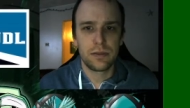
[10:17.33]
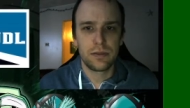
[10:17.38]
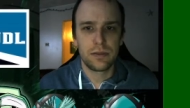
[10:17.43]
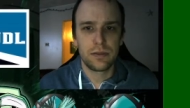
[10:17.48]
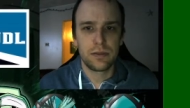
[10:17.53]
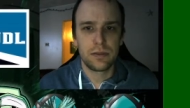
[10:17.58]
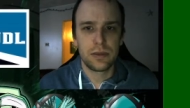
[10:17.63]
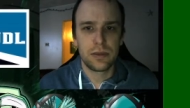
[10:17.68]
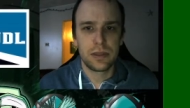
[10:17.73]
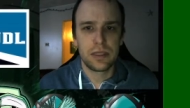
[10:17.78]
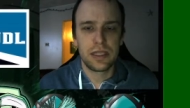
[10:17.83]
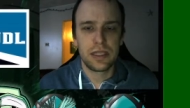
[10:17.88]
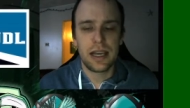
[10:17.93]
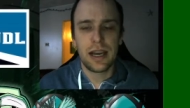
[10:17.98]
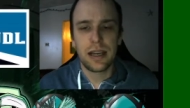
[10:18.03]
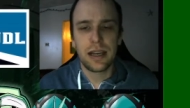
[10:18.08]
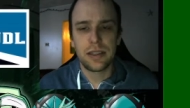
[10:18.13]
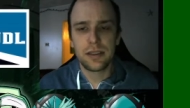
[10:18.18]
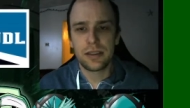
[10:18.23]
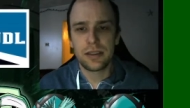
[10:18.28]

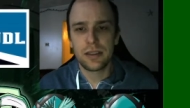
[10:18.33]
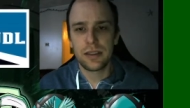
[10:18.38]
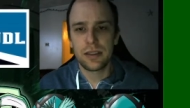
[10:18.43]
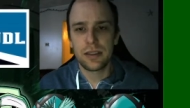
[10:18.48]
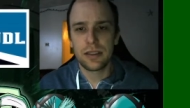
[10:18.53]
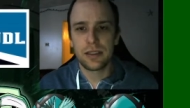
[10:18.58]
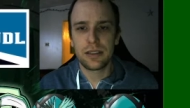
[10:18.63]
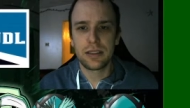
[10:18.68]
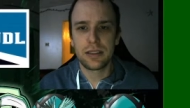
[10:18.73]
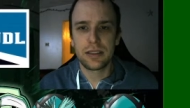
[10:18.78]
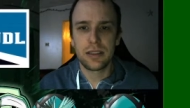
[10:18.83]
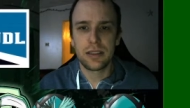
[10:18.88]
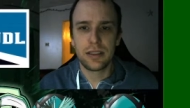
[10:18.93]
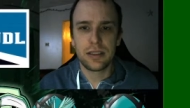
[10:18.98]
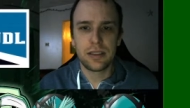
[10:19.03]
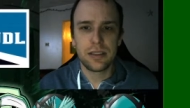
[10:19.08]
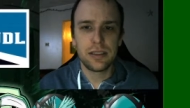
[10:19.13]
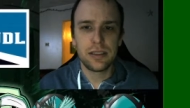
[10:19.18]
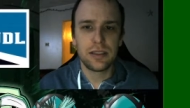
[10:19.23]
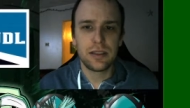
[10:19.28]
stats, it's a
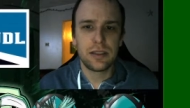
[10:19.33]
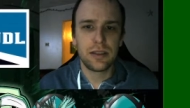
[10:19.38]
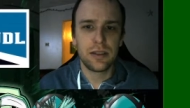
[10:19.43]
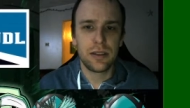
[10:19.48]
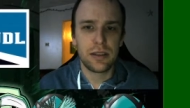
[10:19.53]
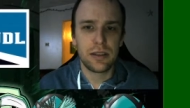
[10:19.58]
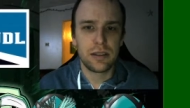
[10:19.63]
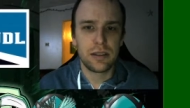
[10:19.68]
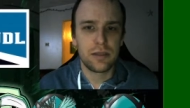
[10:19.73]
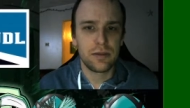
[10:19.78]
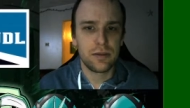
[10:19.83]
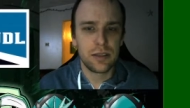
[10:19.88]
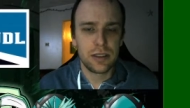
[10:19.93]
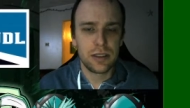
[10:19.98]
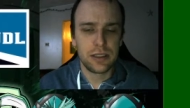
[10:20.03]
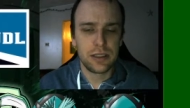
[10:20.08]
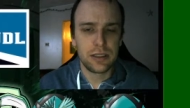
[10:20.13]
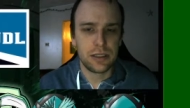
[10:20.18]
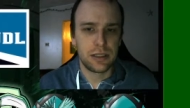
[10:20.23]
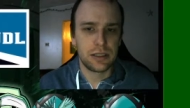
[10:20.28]
decent. It's
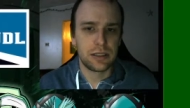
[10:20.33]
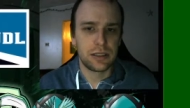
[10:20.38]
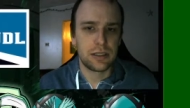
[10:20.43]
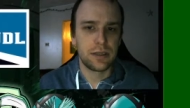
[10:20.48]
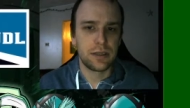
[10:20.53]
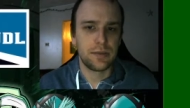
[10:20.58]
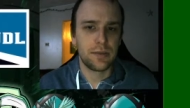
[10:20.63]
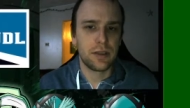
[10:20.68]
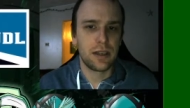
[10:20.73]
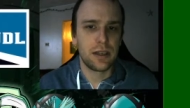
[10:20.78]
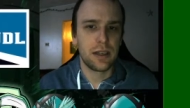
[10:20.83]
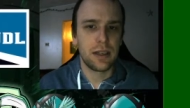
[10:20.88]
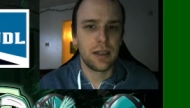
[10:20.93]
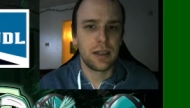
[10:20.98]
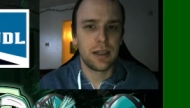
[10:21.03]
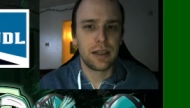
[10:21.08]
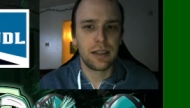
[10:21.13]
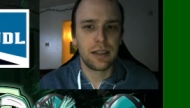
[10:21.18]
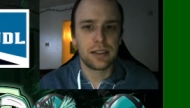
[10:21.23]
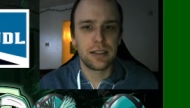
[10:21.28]
really decent.
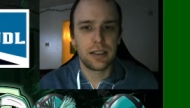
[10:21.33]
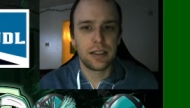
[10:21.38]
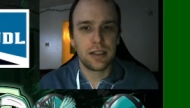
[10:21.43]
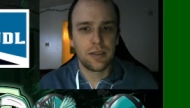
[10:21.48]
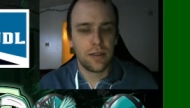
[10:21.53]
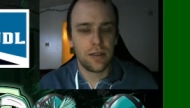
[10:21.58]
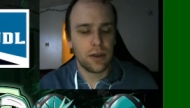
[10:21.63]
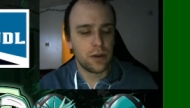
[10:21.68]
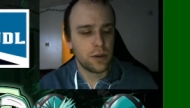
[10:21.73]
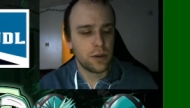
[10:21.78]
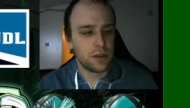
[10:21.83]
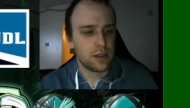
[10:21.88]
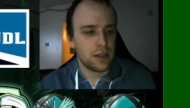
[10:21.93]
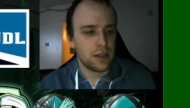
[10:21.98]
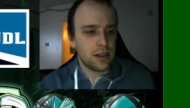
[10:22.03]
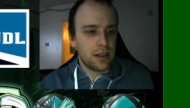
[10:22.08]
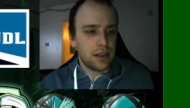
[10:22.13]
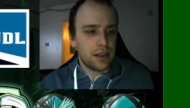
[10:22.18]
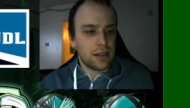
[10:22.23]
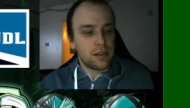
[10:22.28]
Like I said,
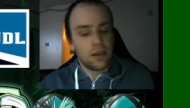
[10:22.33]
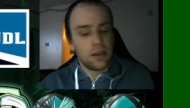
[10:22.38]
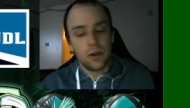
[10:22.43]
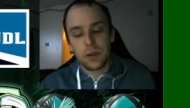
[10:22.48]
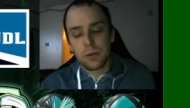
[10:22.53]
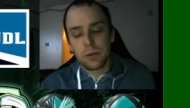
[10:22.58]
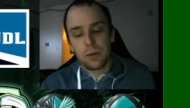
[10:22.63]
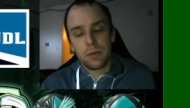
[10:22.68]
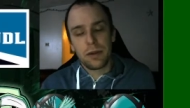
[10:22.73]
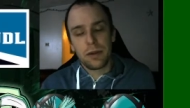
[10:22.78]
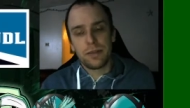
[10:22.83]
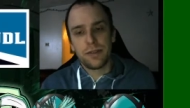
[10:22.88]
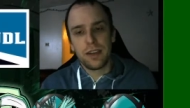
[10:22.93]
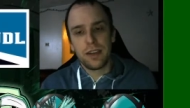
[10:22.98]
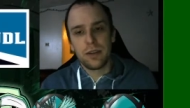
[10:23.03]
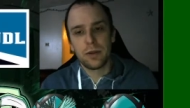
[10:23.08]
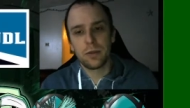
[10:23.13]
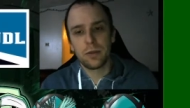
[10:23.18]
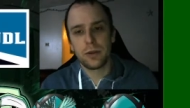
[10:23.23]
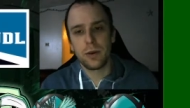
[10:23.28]
it's always been my
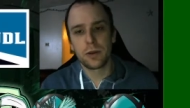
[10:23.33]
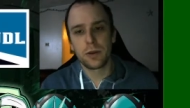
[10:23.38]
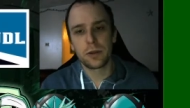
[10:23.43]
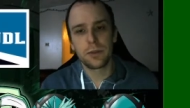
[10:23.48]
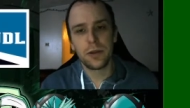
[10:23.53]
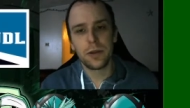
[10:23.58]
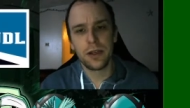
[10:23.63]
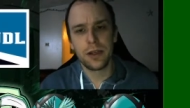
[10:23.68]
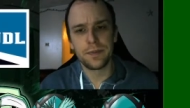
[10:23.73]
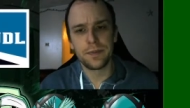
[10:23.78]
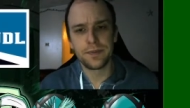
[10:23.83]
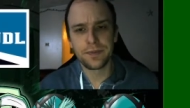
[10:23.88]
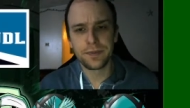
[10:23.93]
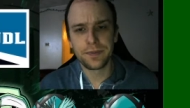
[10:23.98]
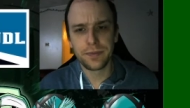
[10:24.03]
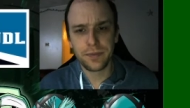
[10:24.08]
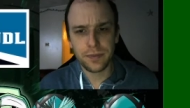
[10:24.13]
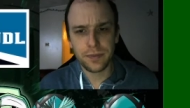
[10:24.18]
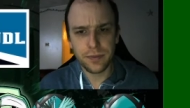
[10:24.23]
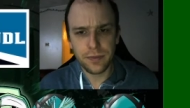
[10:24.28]
favorite Pokemon,
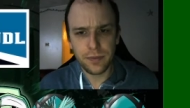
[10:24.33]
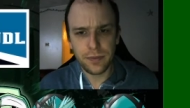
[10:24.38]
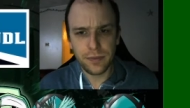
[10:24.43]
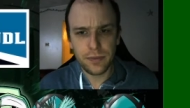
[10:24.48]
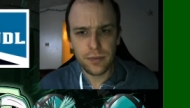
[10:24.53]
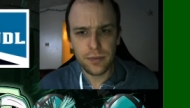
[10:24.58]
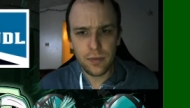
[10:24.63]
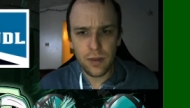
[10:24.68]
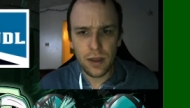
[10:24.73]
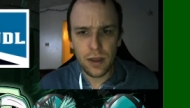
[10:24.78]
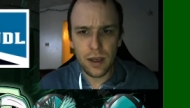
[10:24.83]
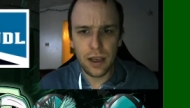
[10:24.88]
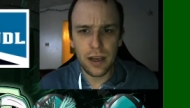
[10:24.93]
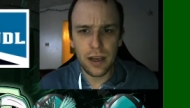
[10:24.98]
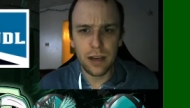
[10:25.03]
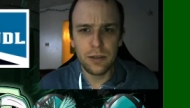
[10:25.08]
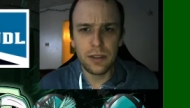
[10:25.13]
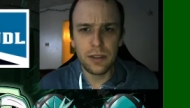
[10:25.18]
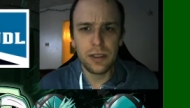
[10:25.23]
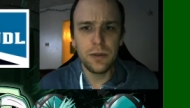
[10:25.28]
and I
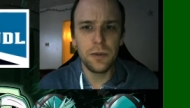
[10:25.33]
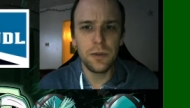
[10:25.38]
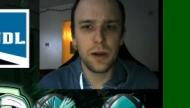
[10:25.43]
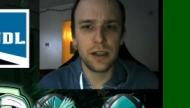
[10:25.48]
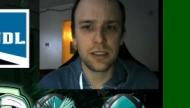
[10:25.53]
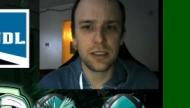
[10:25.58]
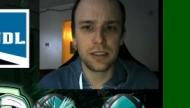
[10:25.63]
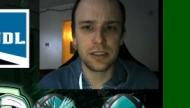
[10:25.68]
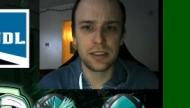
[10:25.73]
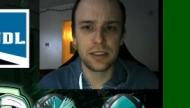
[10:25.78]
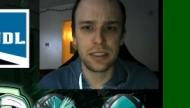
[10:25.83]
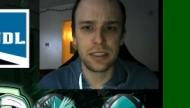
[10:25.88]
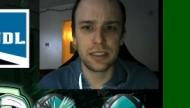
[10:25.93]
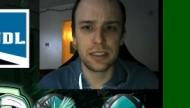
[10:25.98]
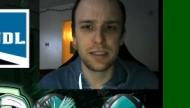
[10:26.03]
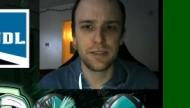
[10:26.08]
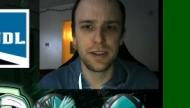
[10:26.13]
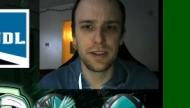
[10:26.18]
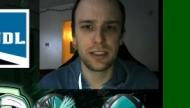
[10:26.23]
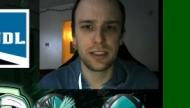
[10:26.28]
really wanted to see
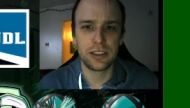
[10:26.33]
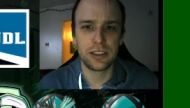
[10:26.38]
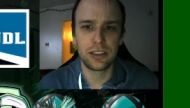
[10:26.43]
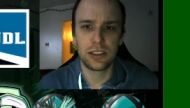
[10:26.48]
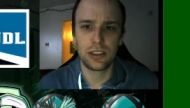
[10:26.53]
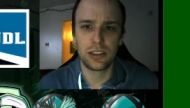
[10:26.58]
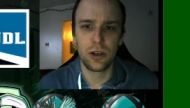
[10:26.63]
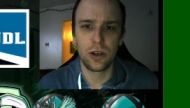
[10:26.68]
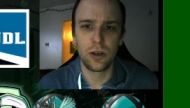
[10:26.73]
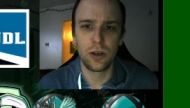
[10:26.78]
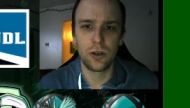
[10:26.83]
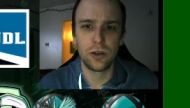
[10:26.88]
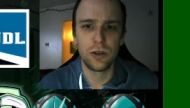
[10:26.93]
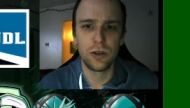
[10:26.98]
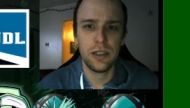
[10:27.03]
if I could show